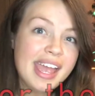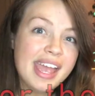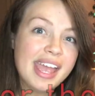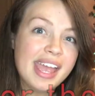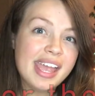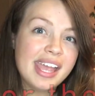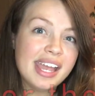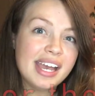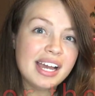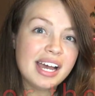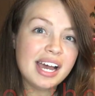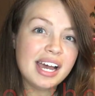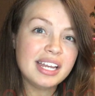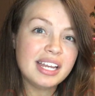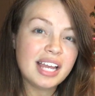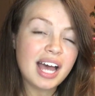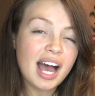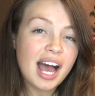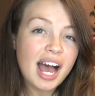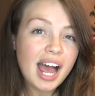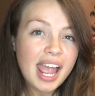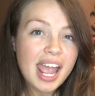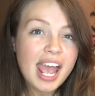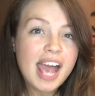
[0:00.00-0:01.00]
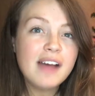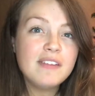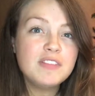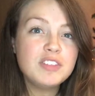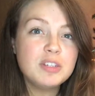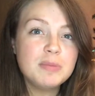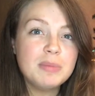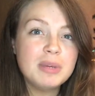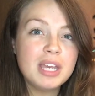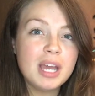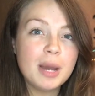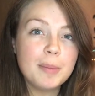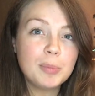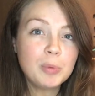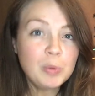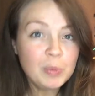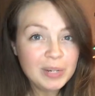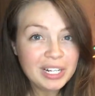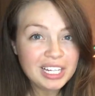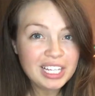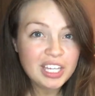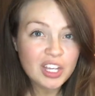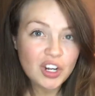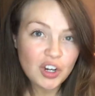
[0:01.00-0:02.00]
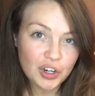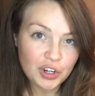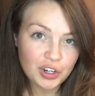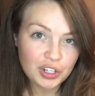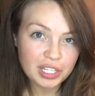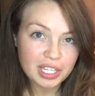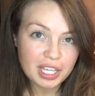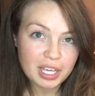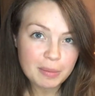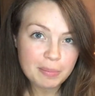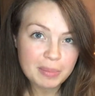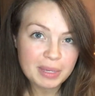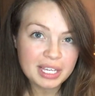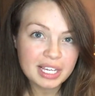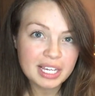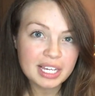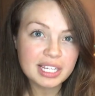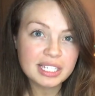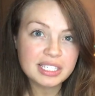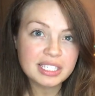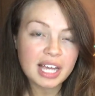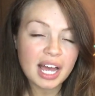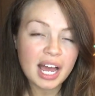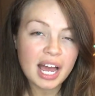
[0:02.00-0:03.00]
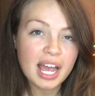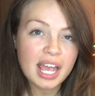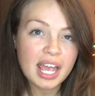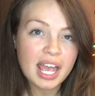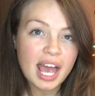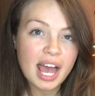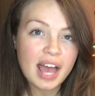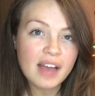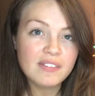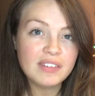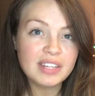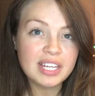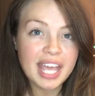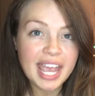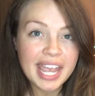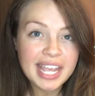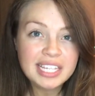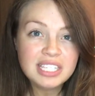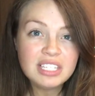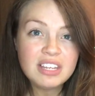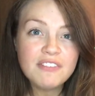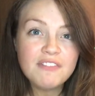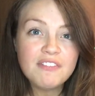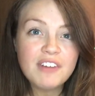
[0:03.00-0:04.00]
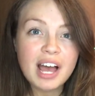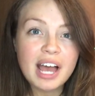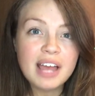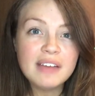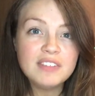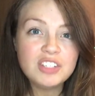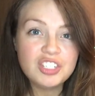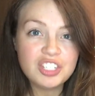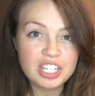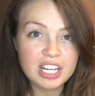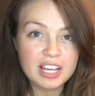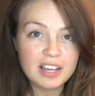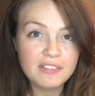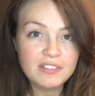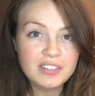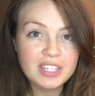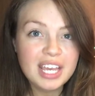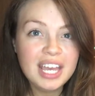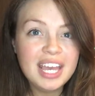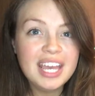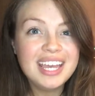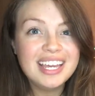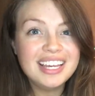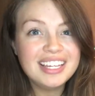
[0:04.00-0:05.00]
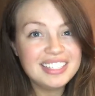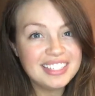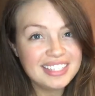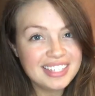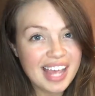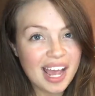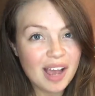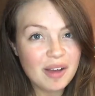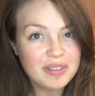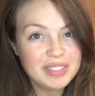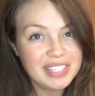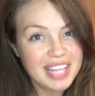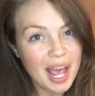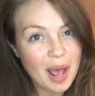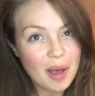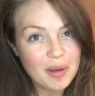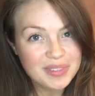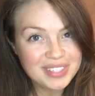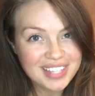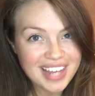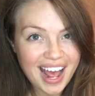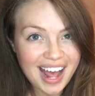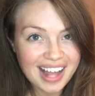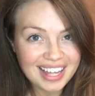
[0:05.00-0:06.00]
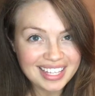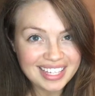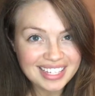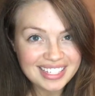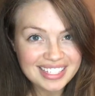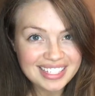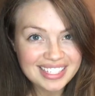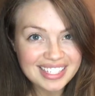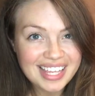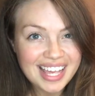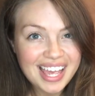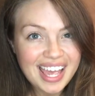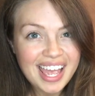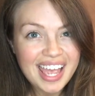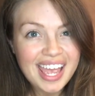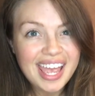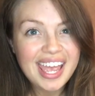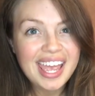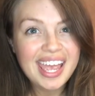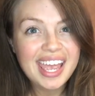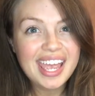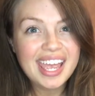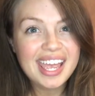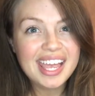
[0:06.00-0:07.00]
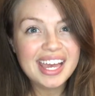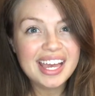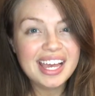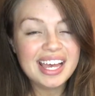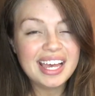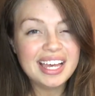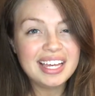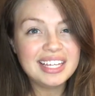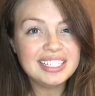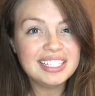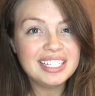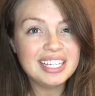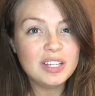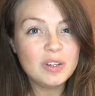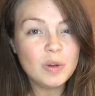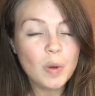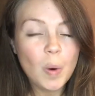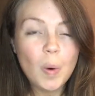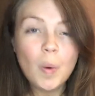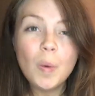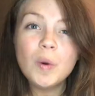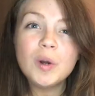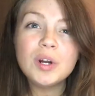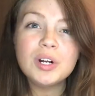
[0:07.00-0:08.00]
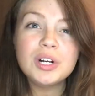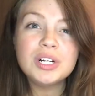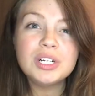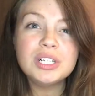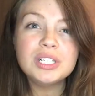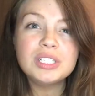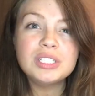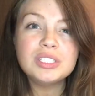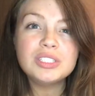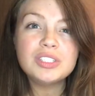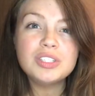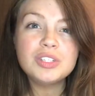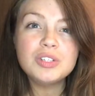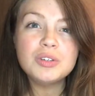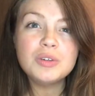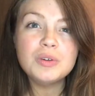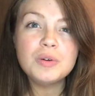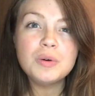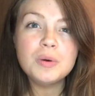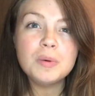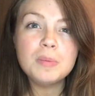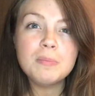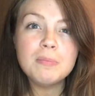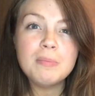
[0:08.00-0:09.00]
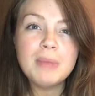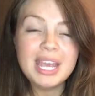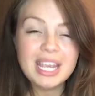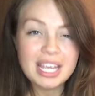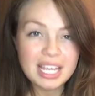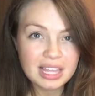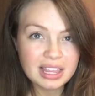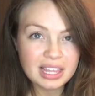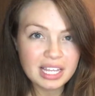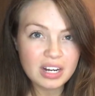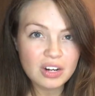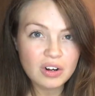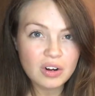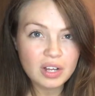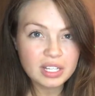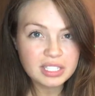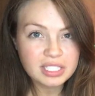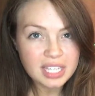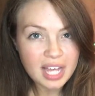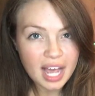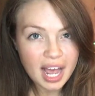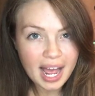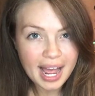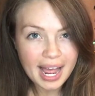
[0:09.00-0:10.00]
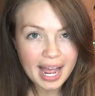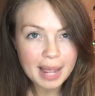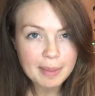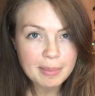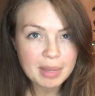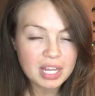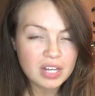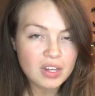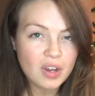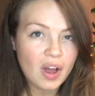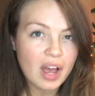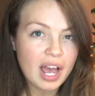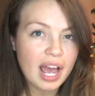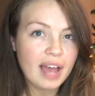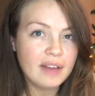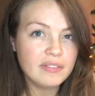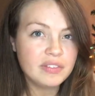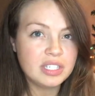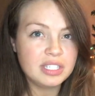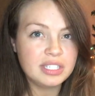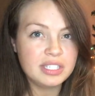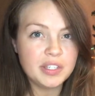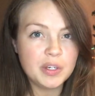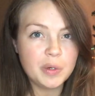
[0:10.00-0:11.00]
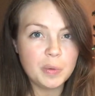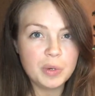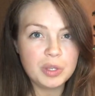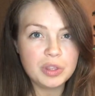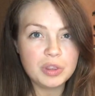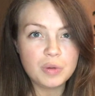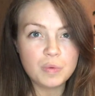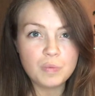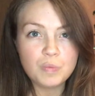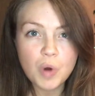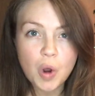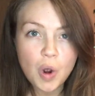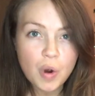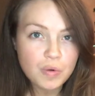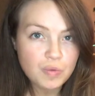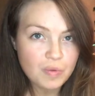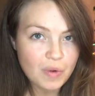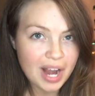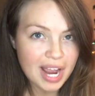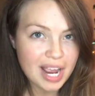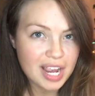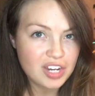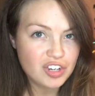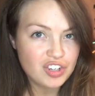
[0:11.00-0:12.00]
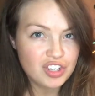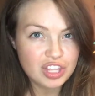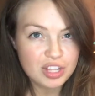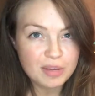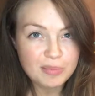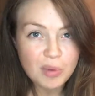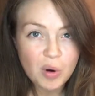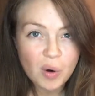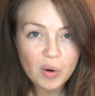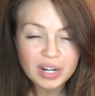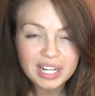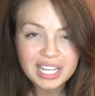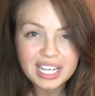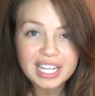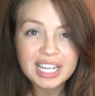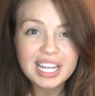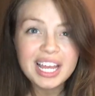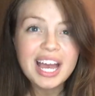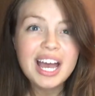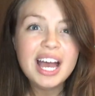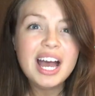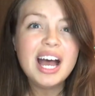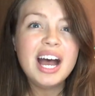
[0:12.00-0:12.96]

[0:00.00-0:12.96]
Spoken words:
and I have to be up really early because I have an 8-to-5 shift in downtown Dallas. And in order to make it there on time and not have to deal with the road rage in the morning,